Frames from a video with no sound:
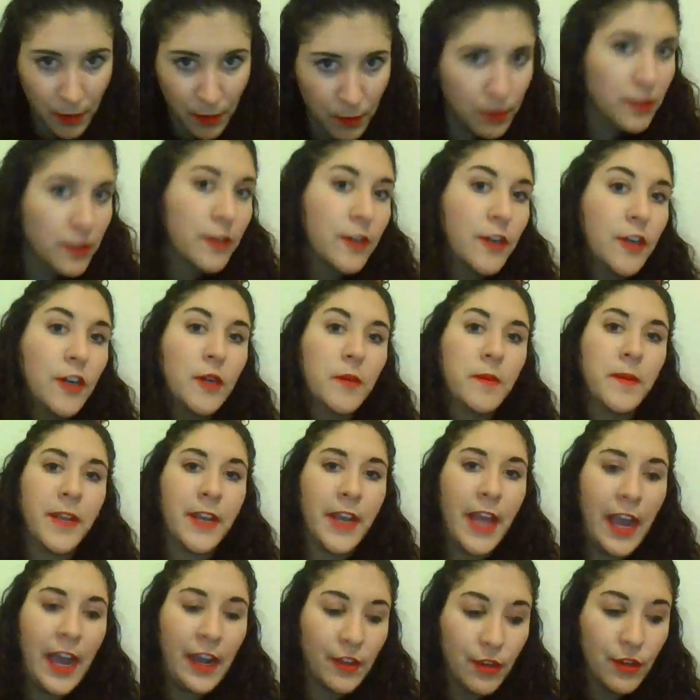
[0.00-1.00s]
the blurb
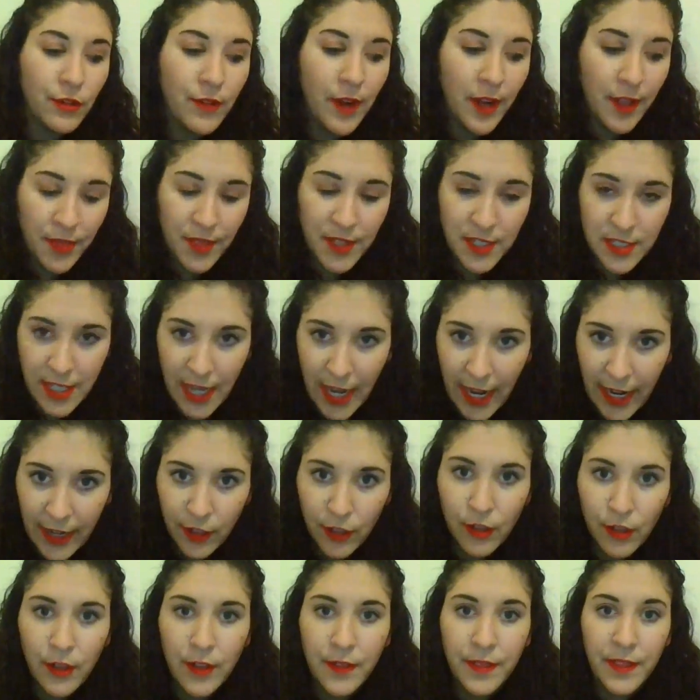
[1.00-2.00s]
and how you write the
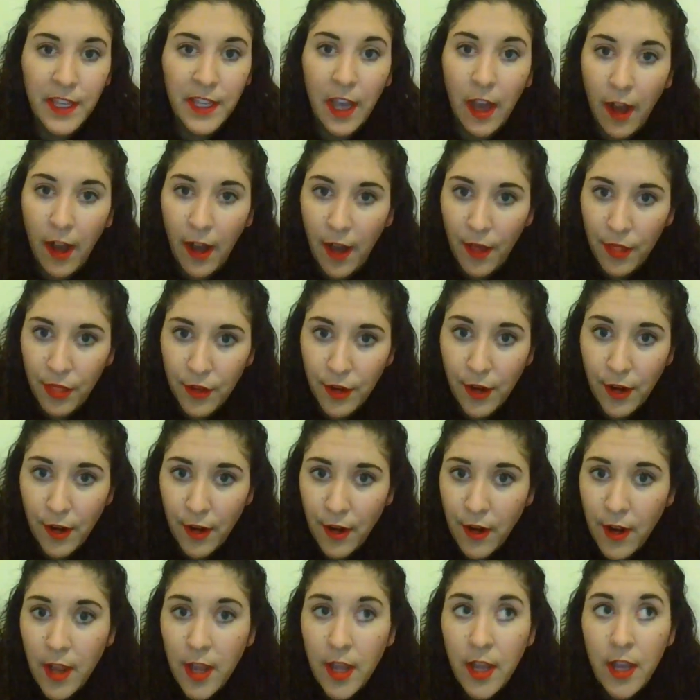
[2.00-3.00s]
title and the
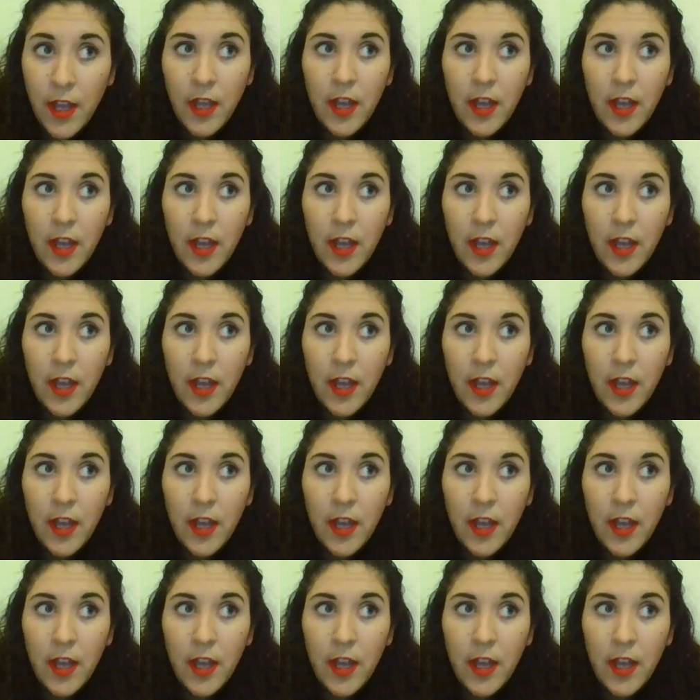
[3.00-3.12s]
author.